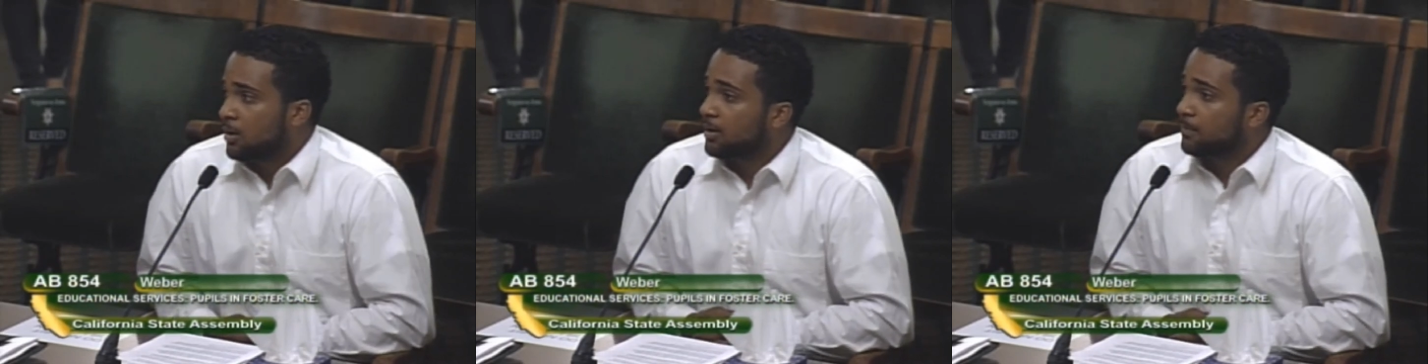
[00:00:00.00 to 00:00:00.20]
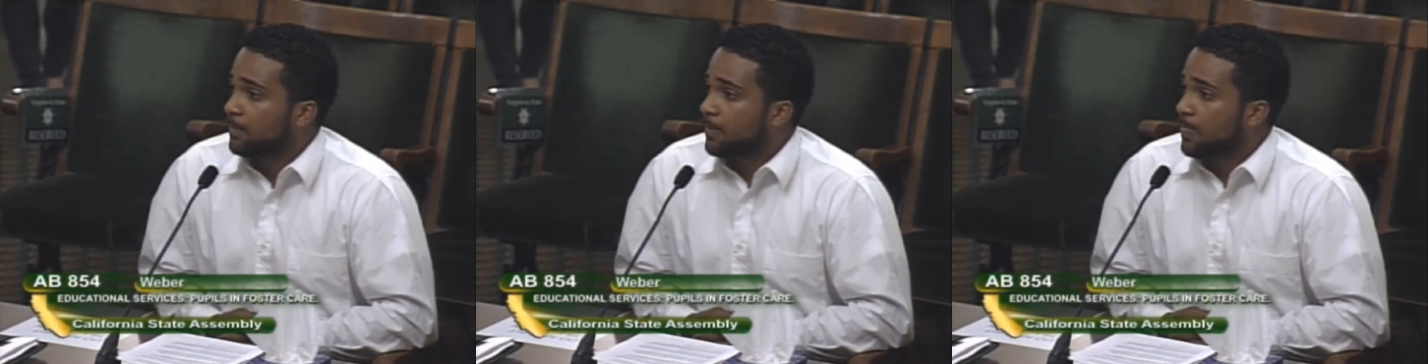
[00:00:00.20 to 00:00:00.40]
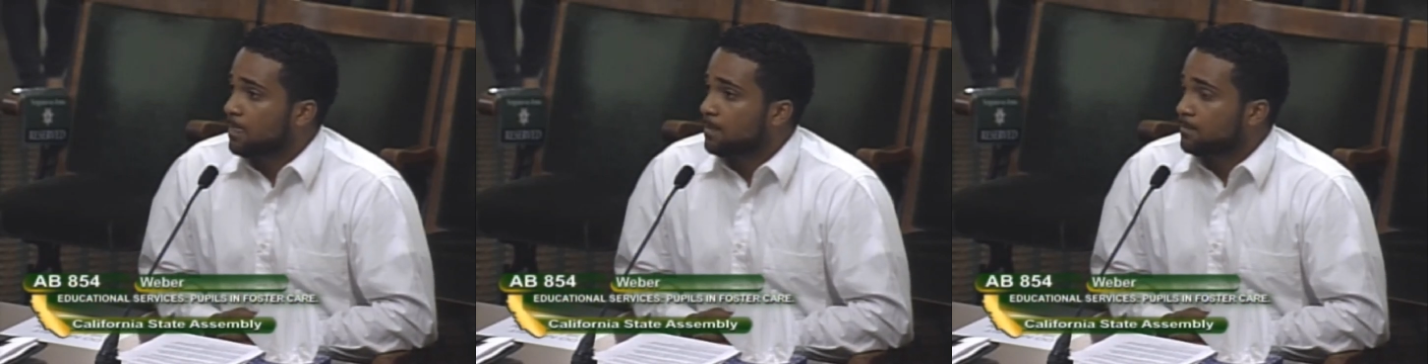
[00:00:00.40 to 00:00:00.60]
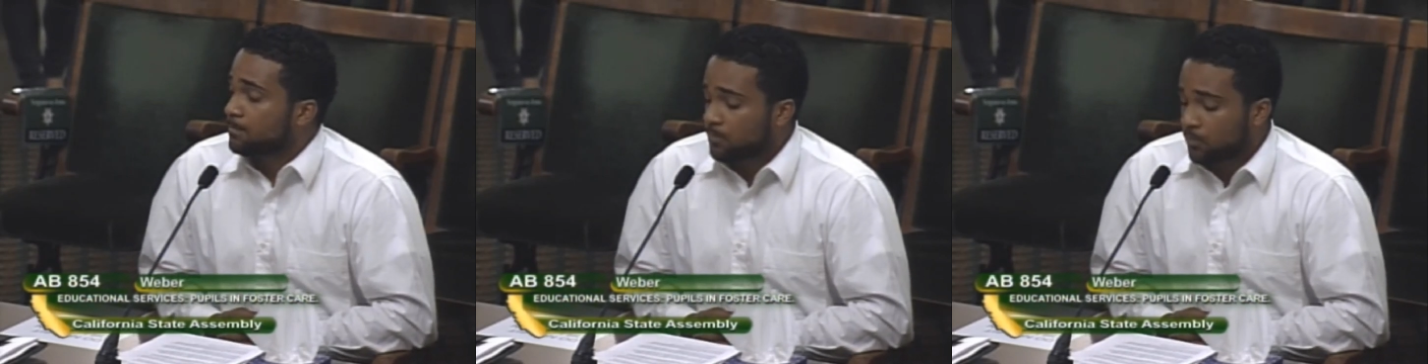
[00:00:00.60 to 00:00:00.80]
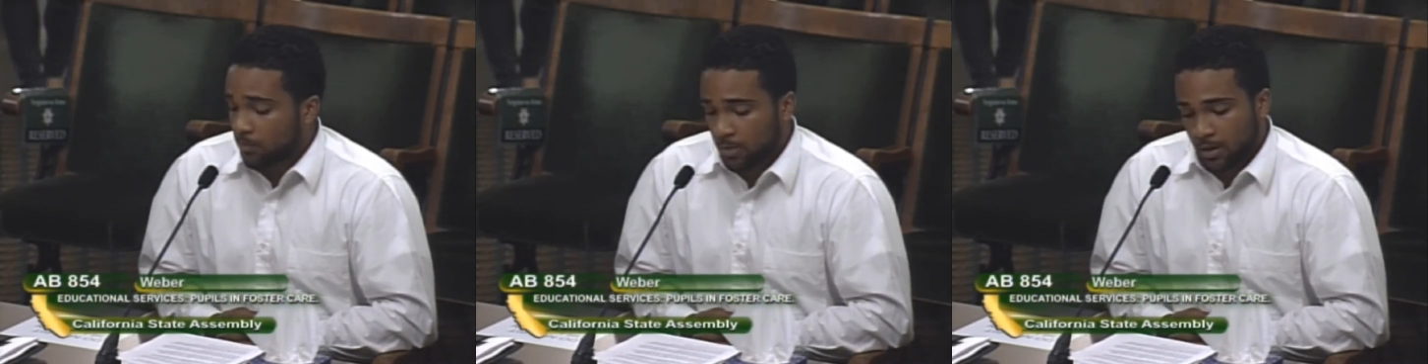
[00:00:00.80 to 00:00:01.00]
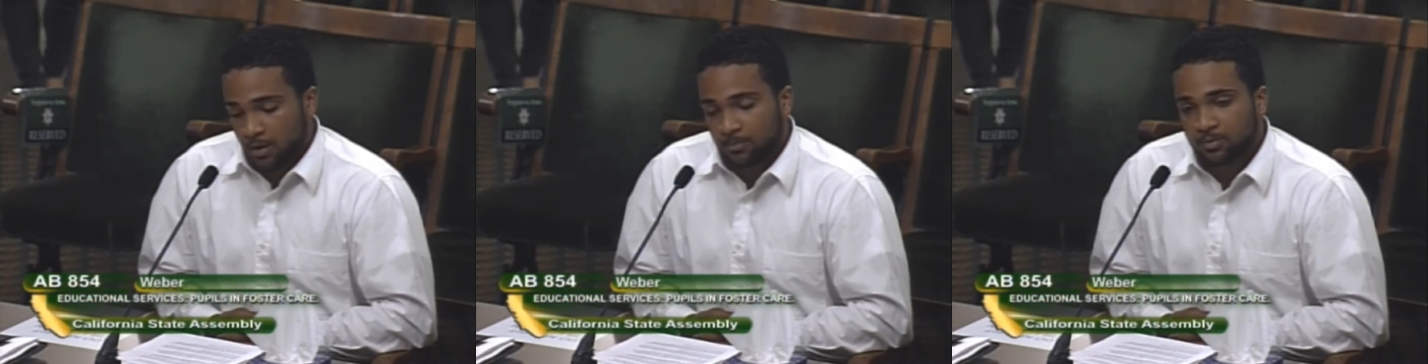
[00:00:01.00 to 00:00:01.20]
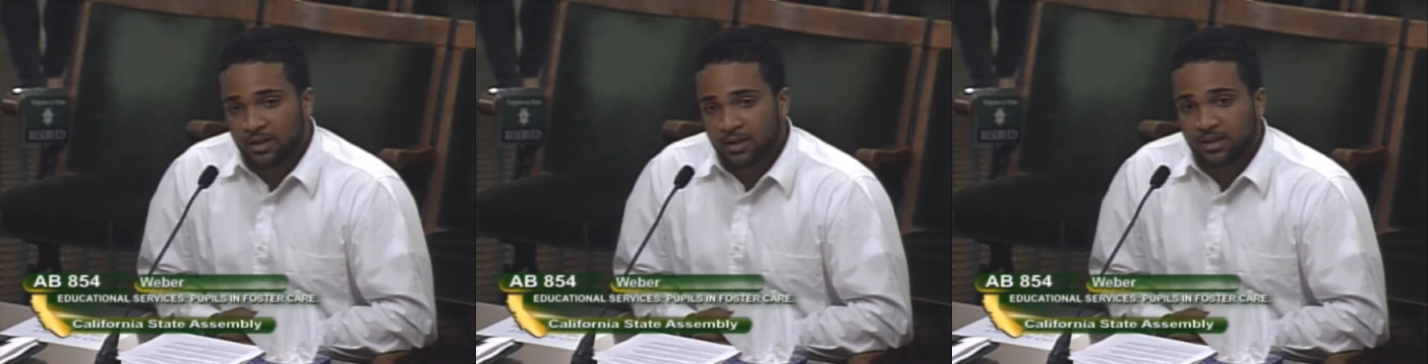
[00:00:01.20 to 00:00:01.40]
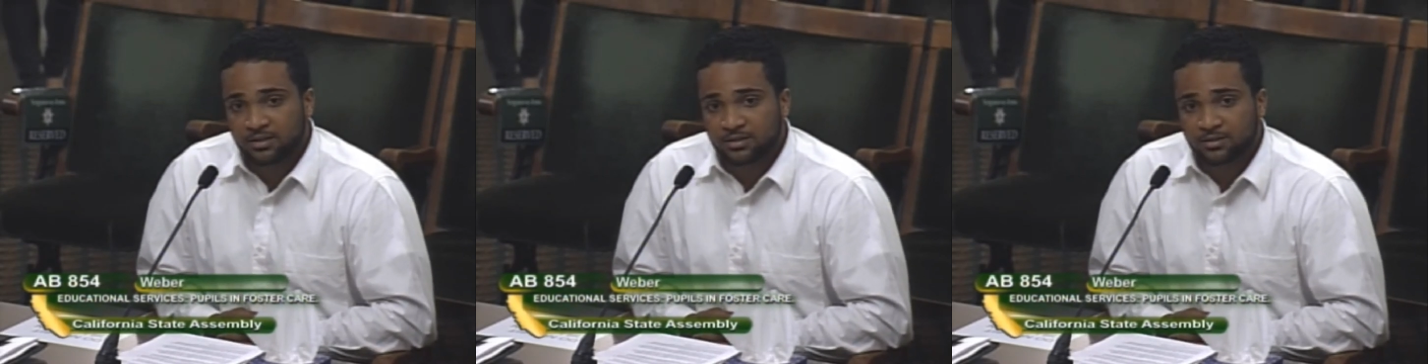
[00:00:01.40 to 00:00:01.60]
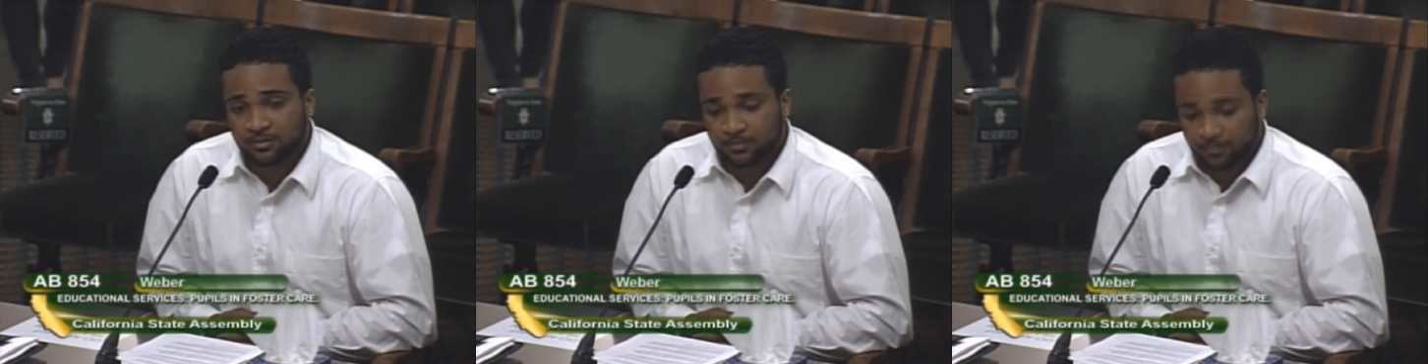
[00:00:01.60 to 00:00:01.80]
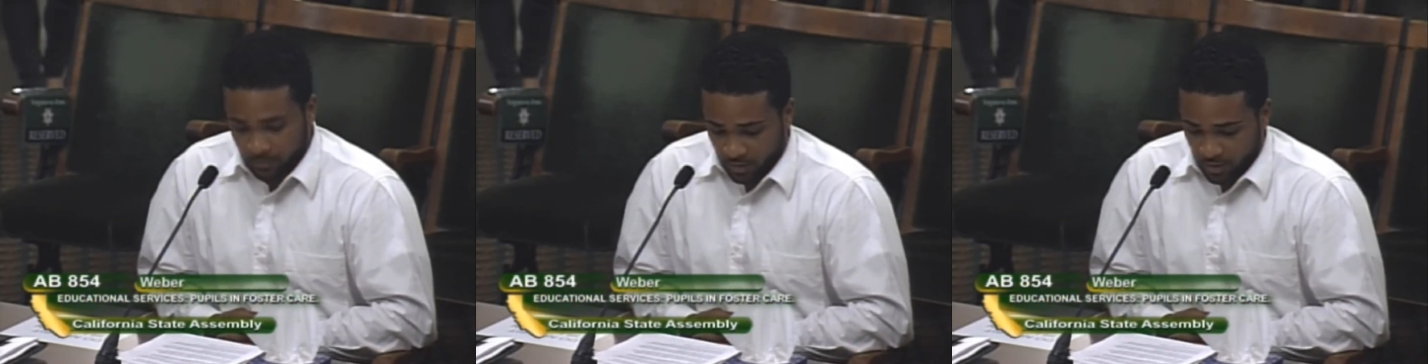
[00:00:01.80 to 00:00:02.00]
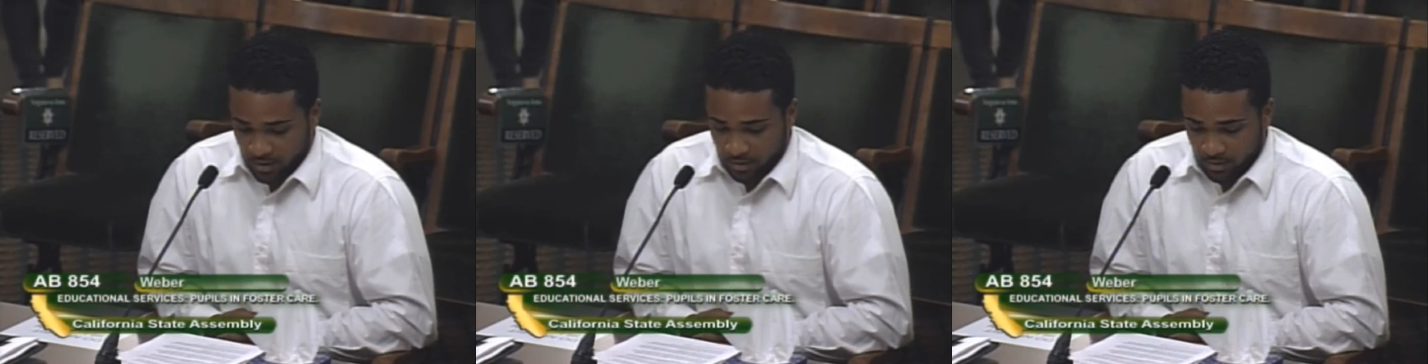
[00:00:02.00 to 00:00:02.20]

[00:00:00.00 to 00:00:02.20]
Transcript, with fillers: Um, please